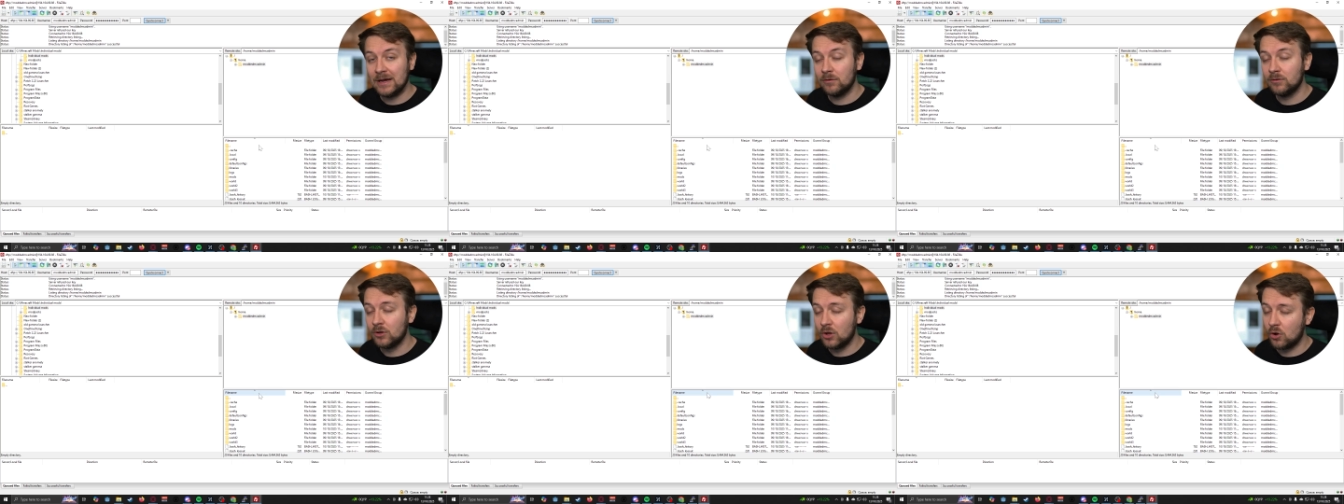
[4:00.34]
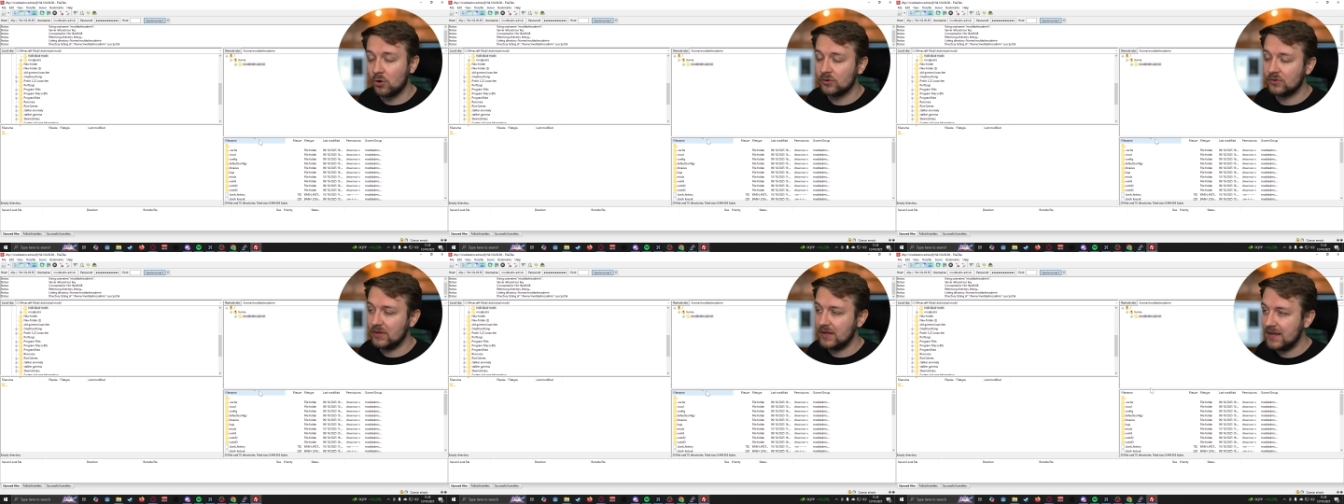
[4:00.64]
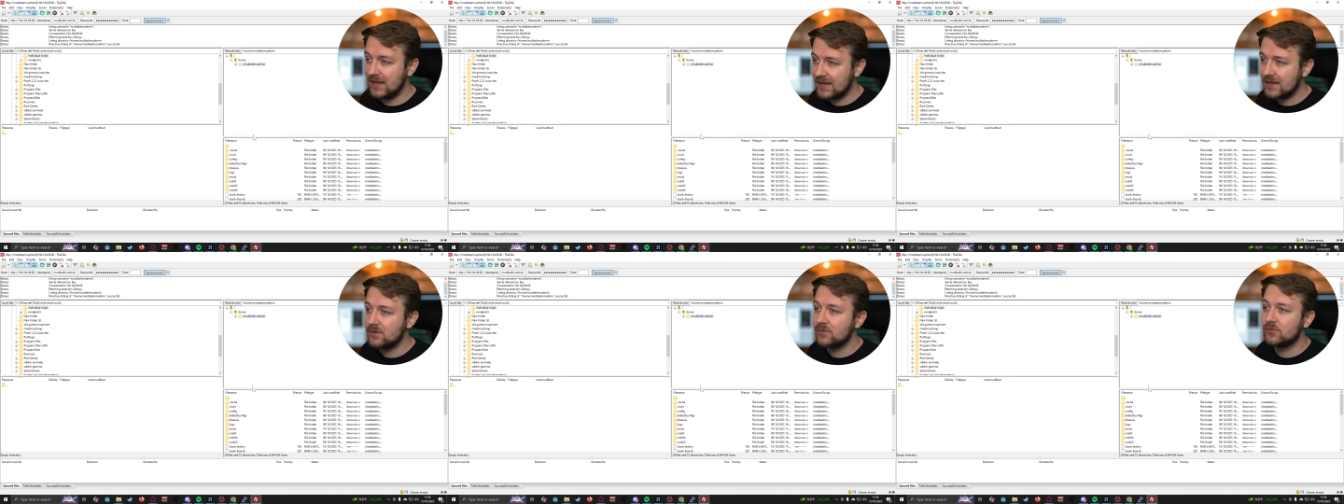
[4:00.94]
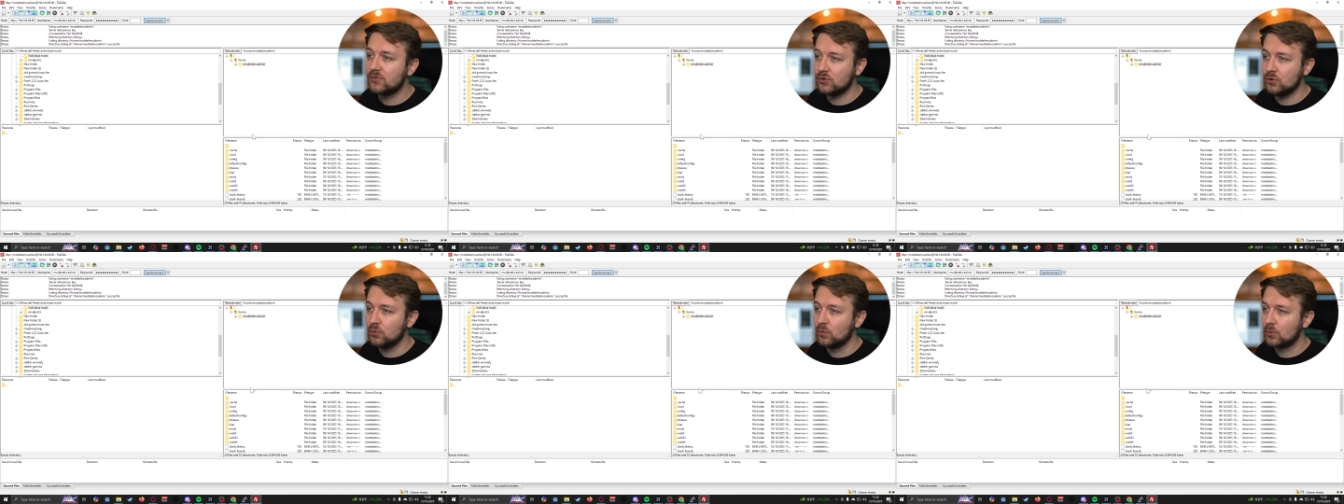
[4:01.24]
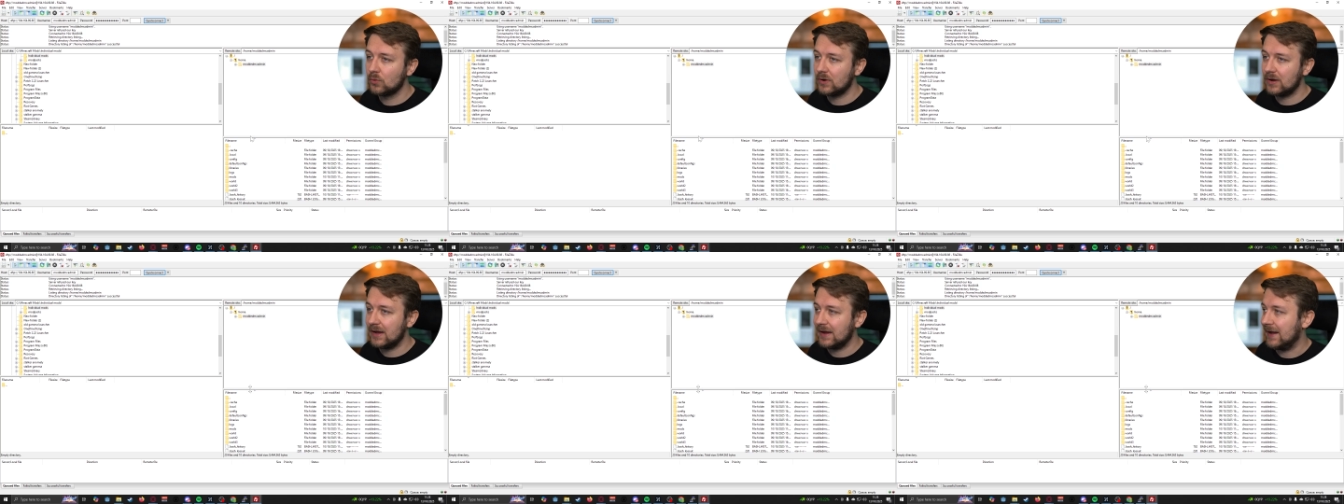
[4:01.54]
now logged into
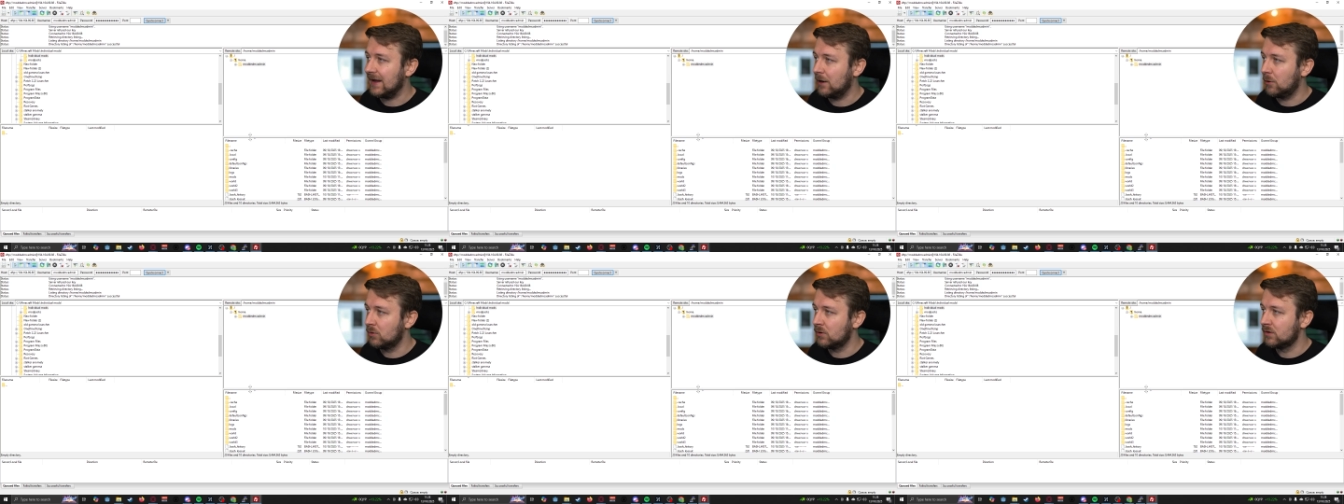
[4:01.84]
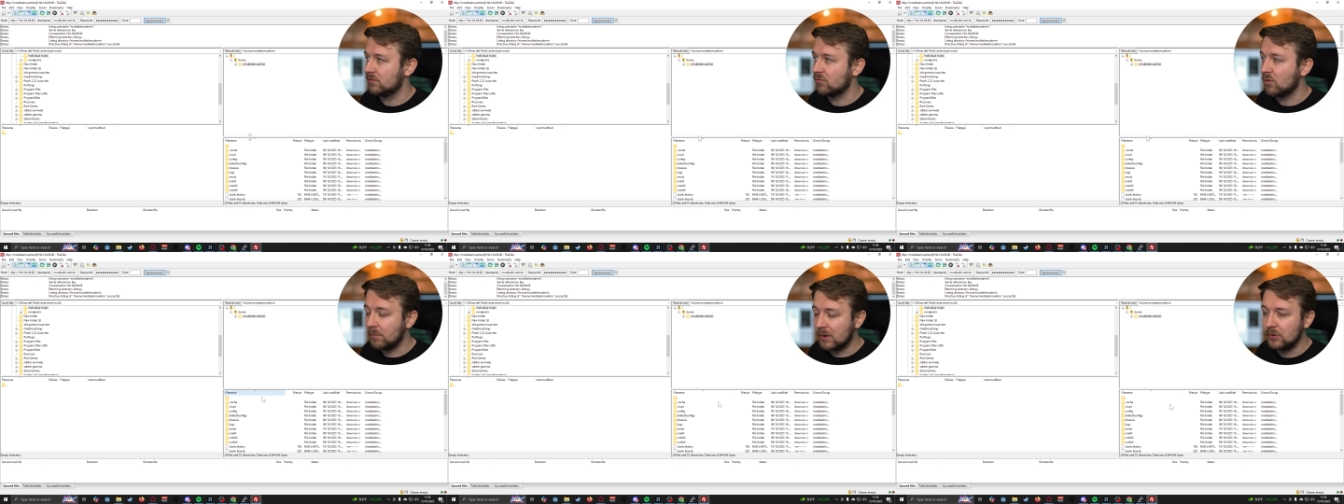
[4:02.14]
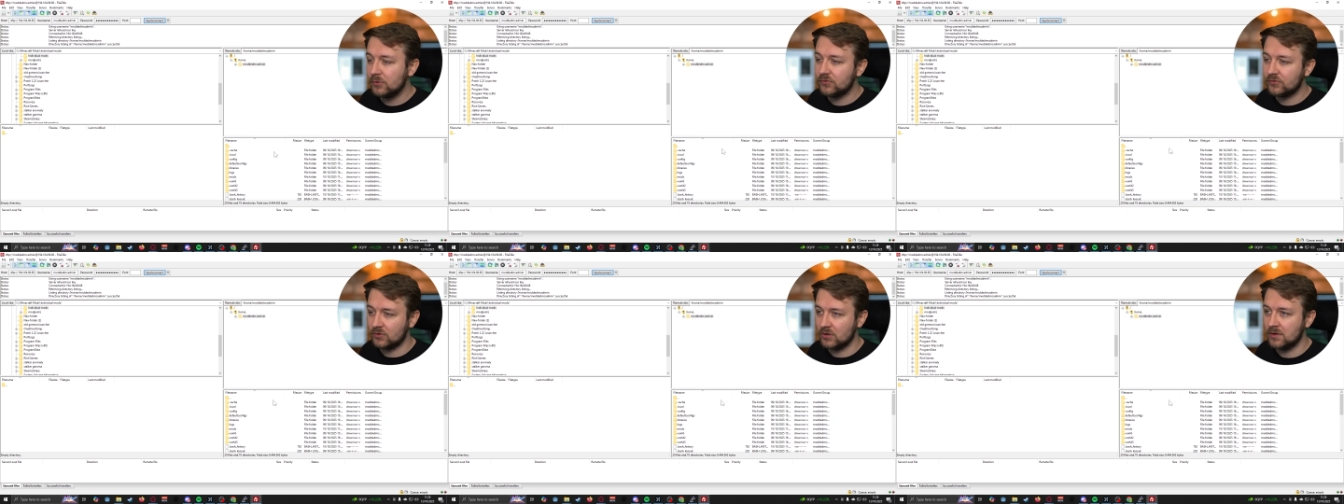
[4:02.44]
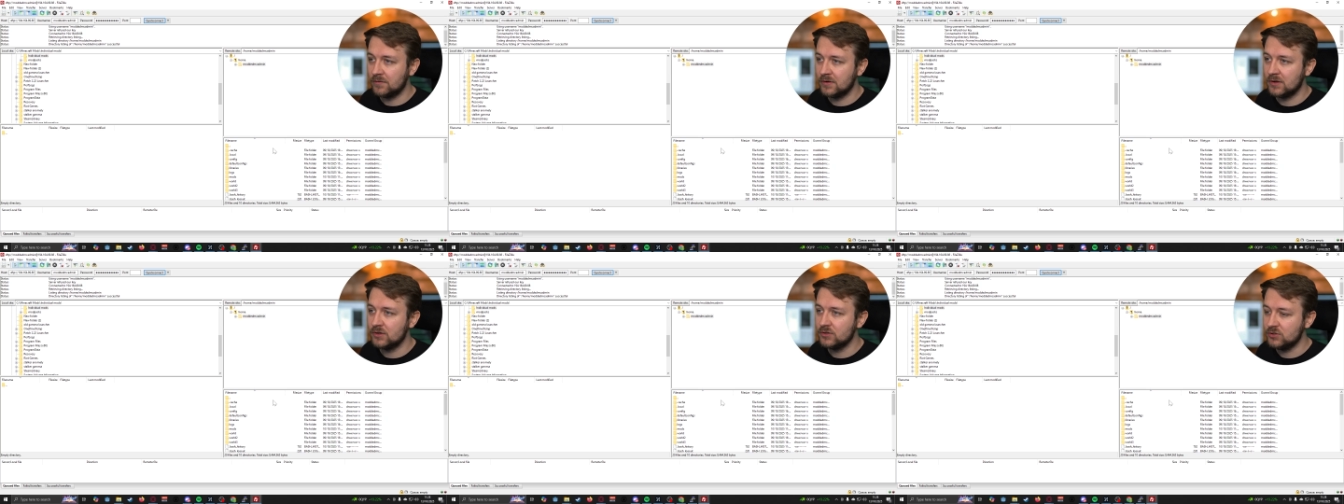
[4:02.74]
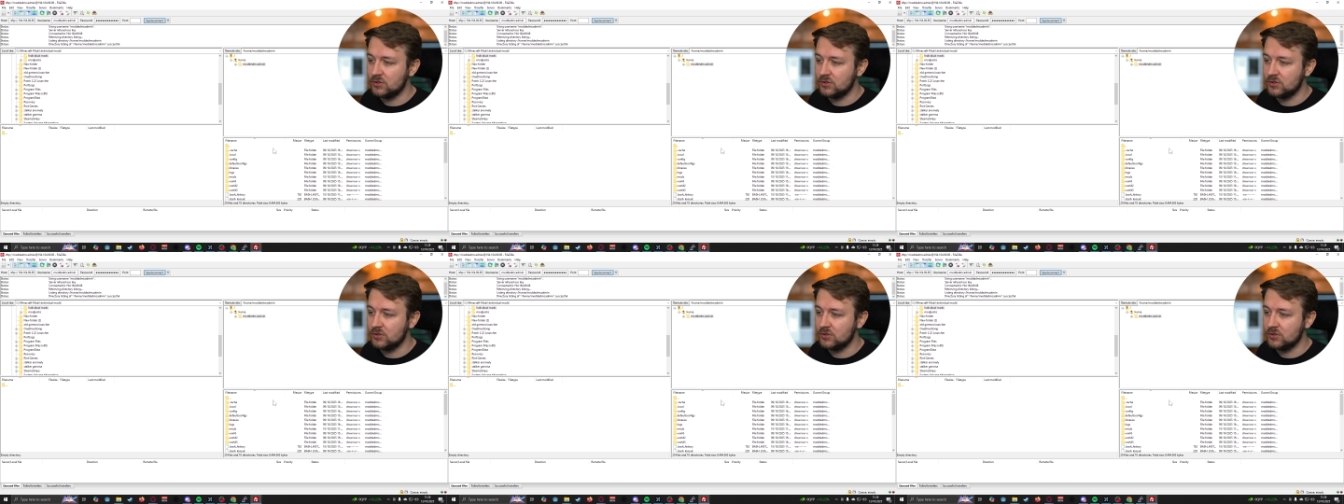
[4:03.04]
our remote server